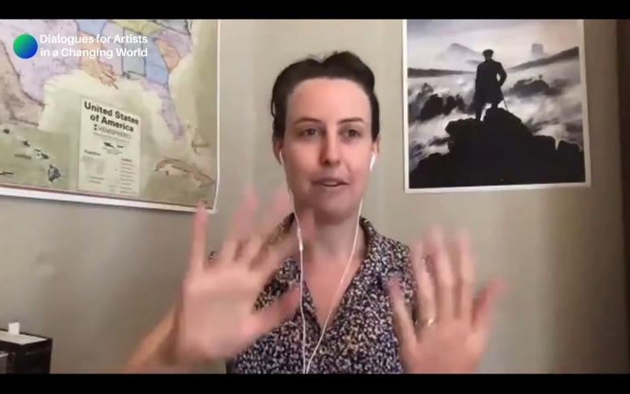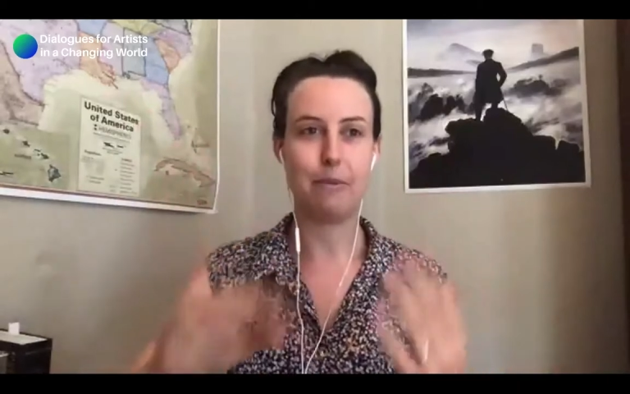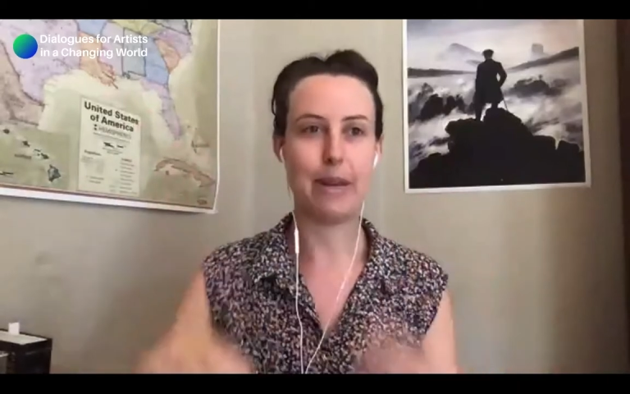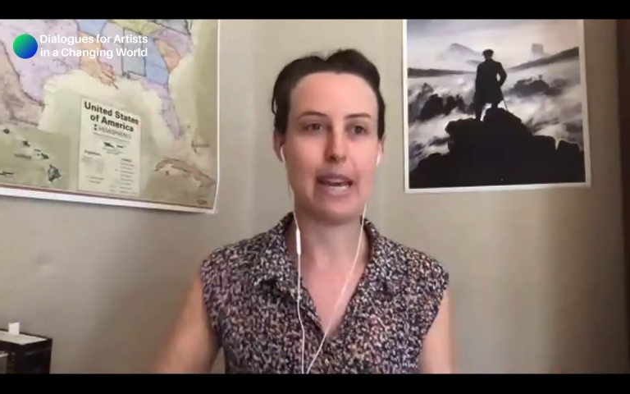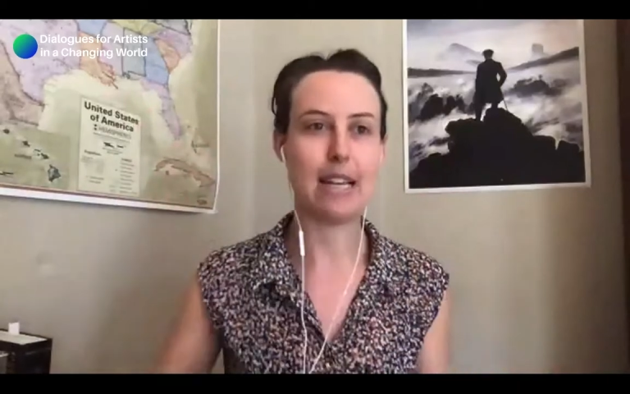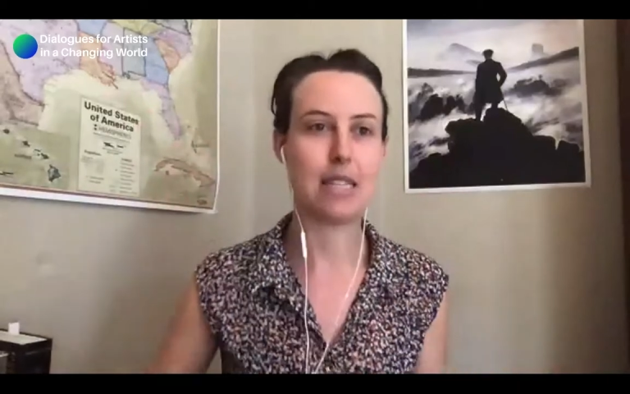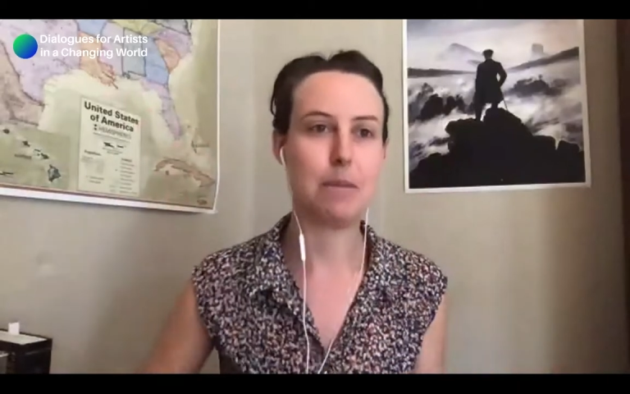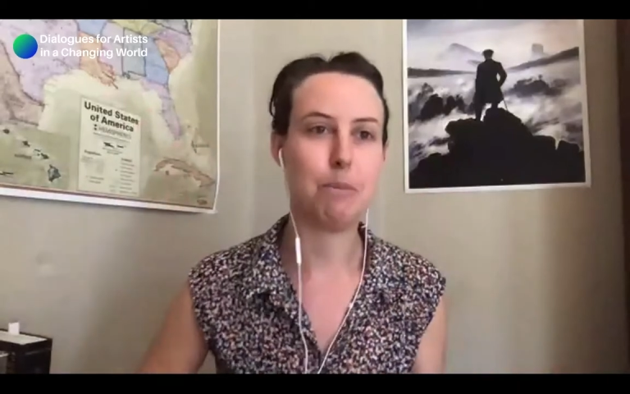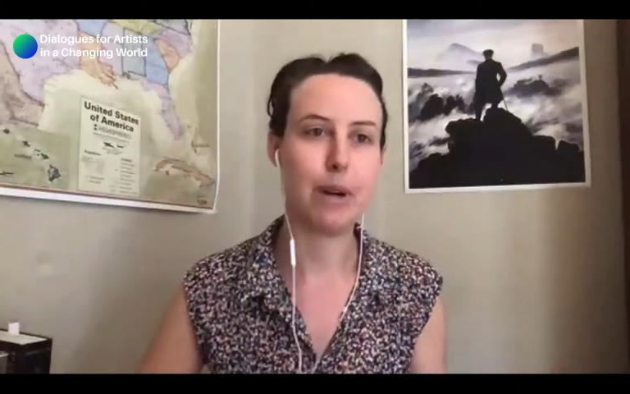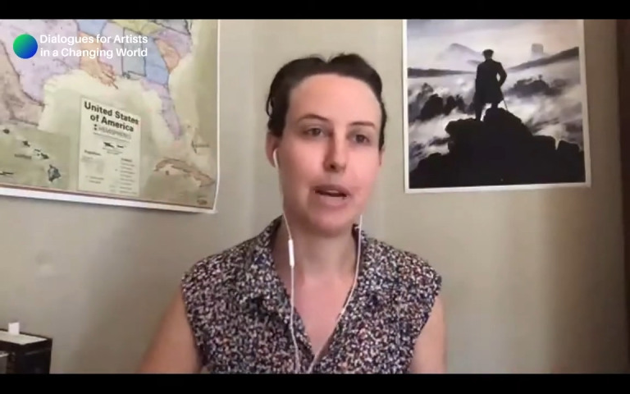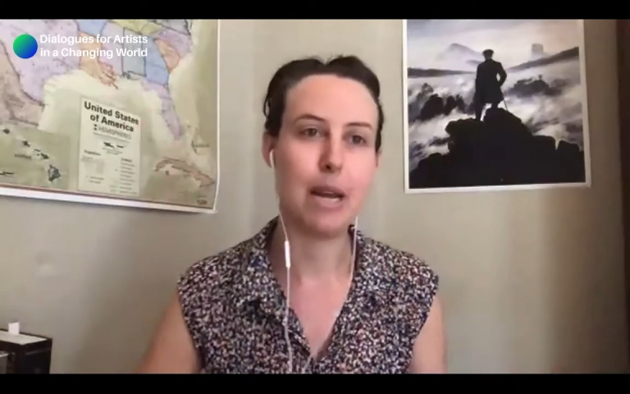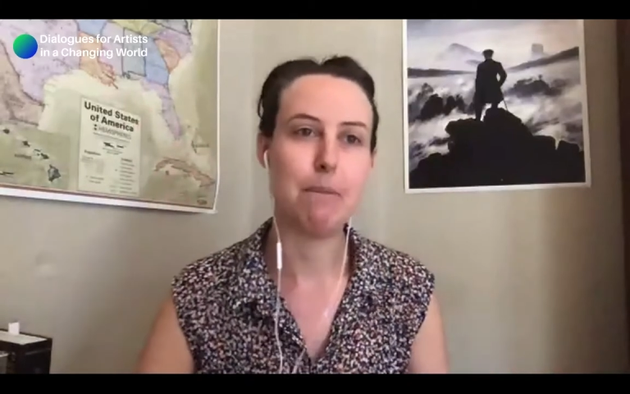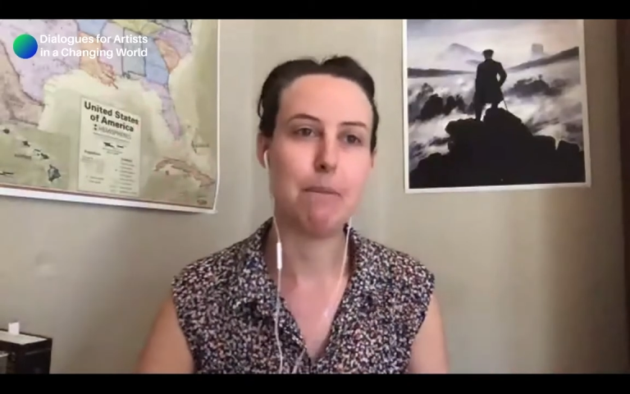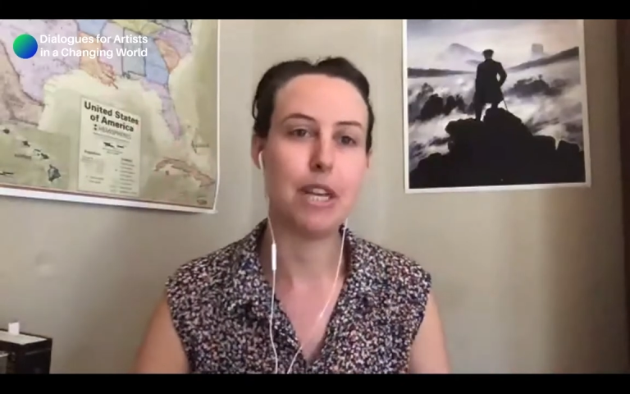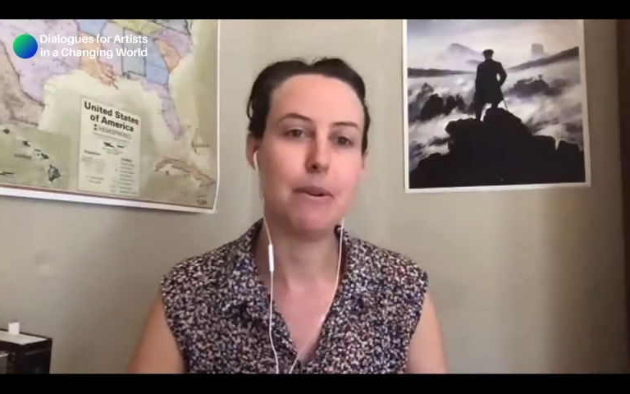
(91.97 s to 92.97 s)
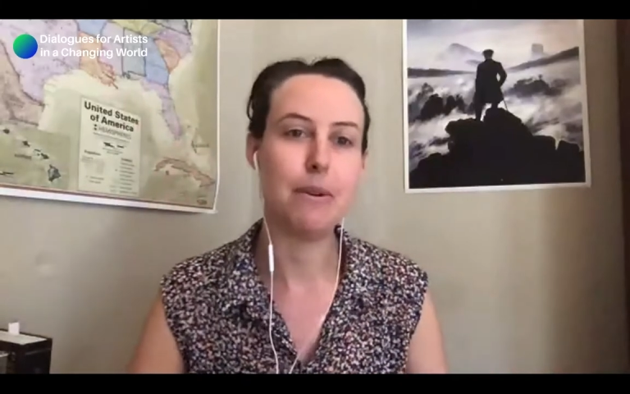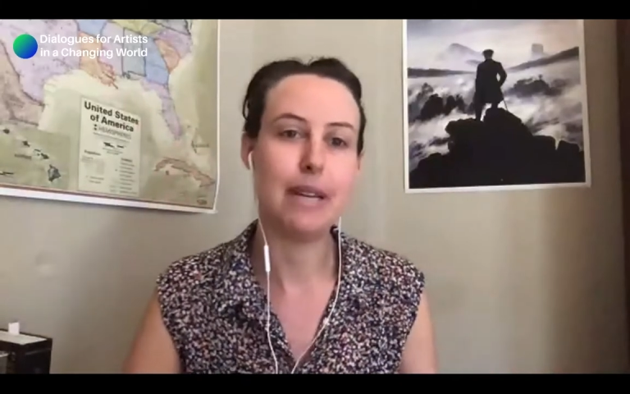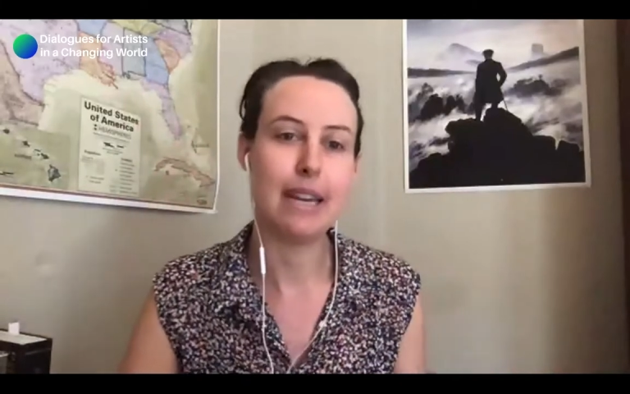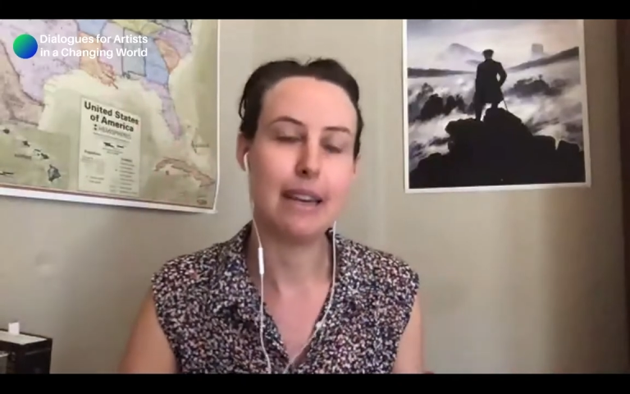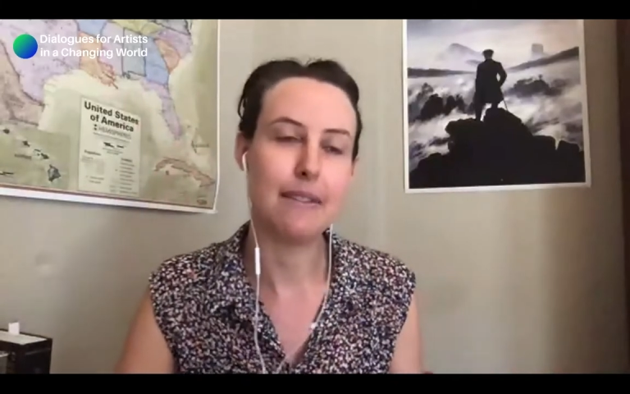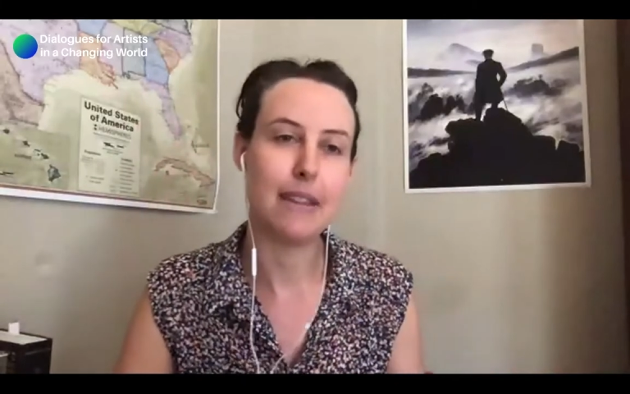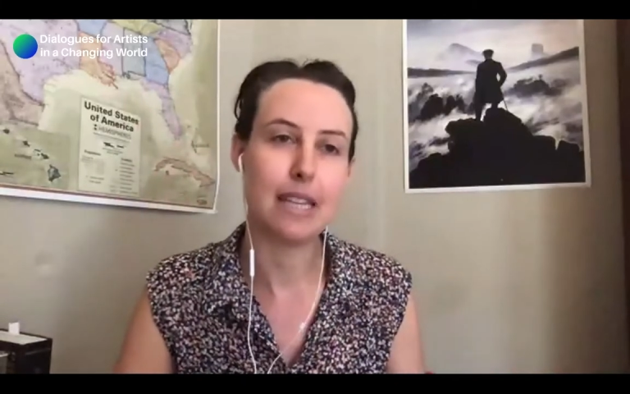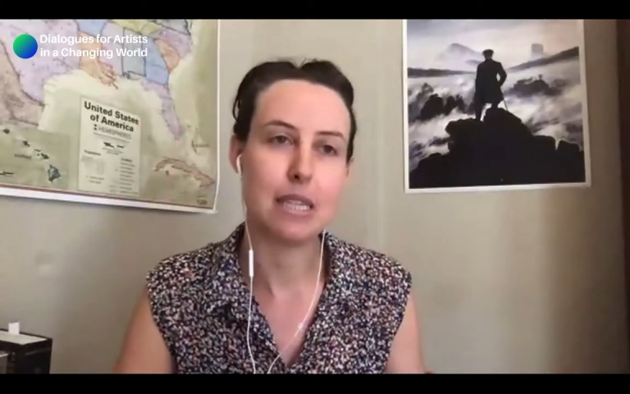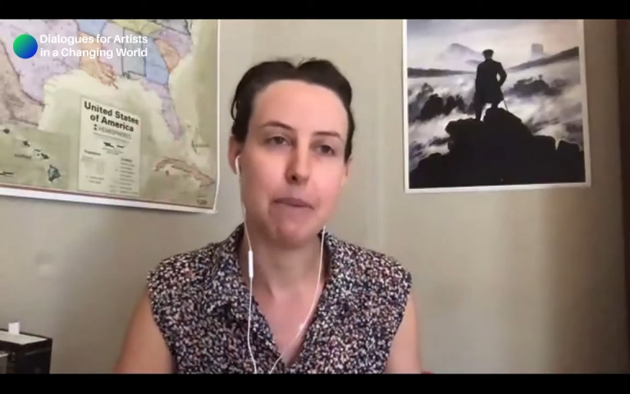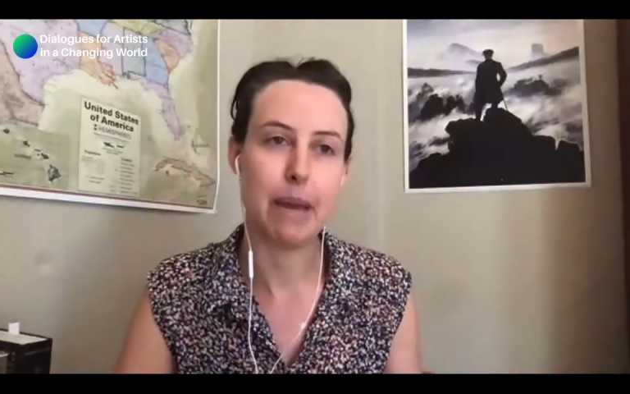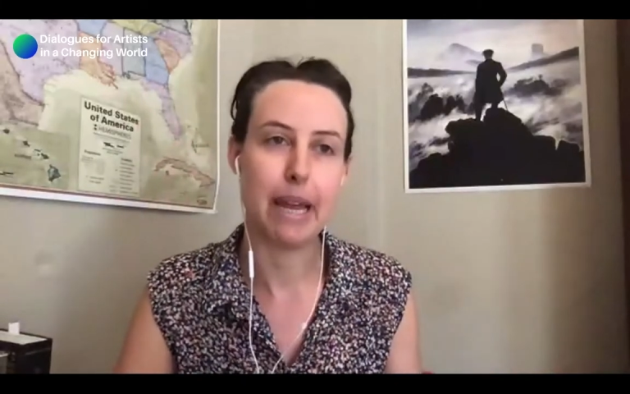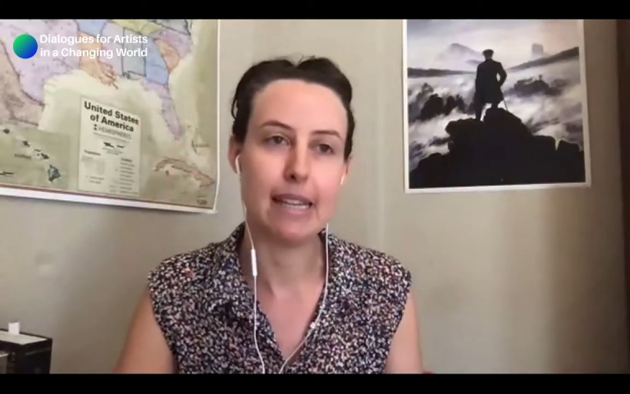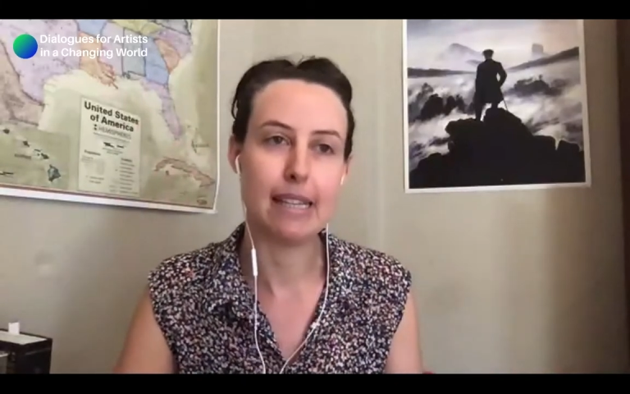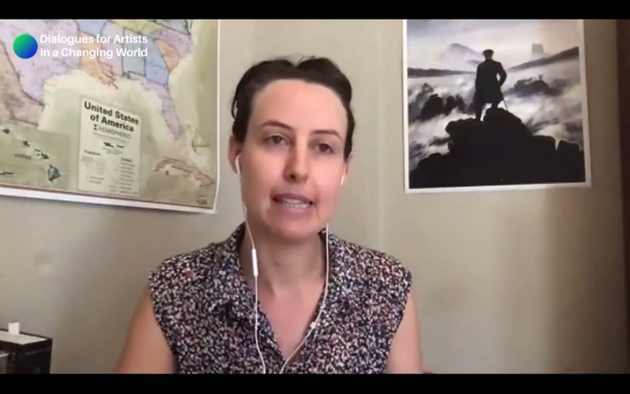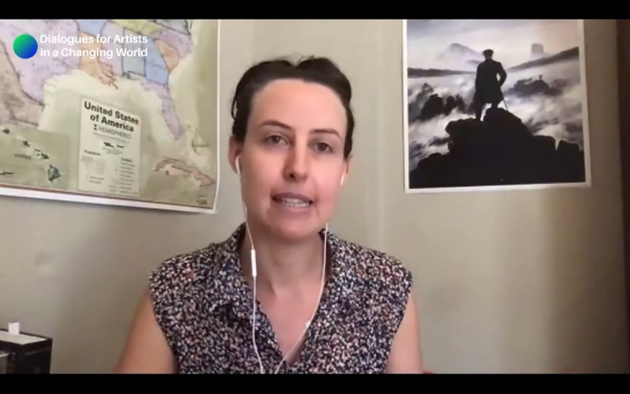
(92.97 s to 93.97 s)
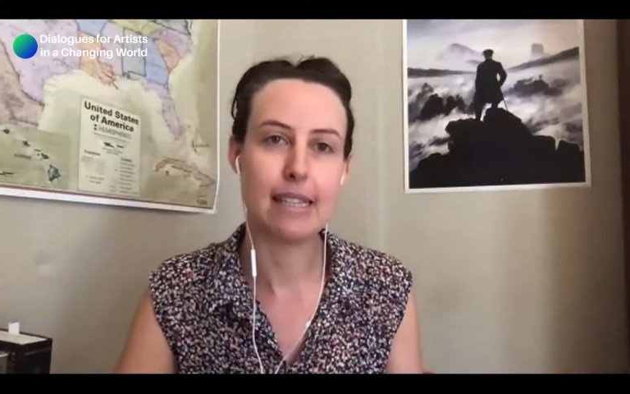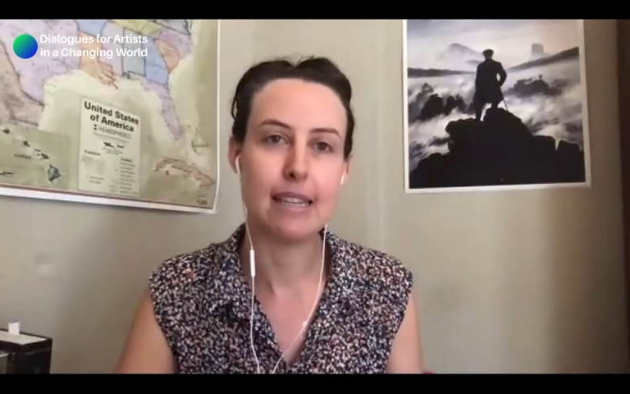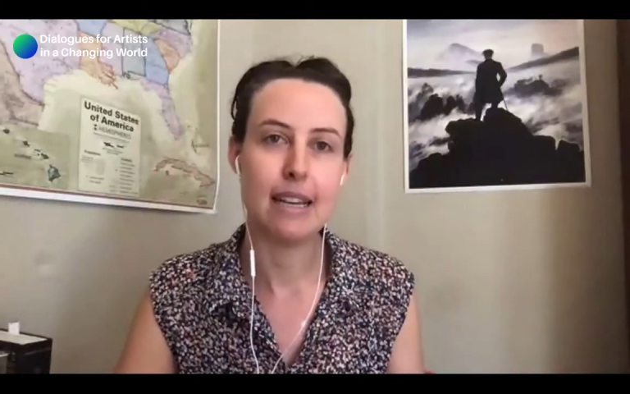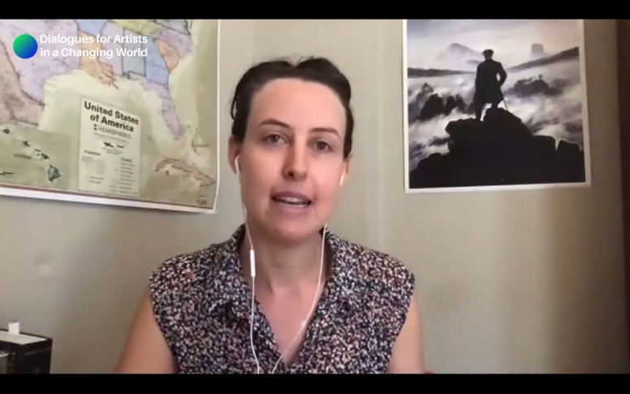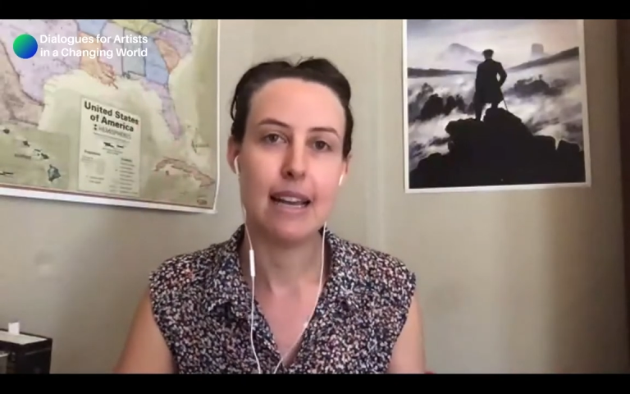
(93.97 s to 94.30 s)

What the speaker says: and we get some more ambiguity in the space.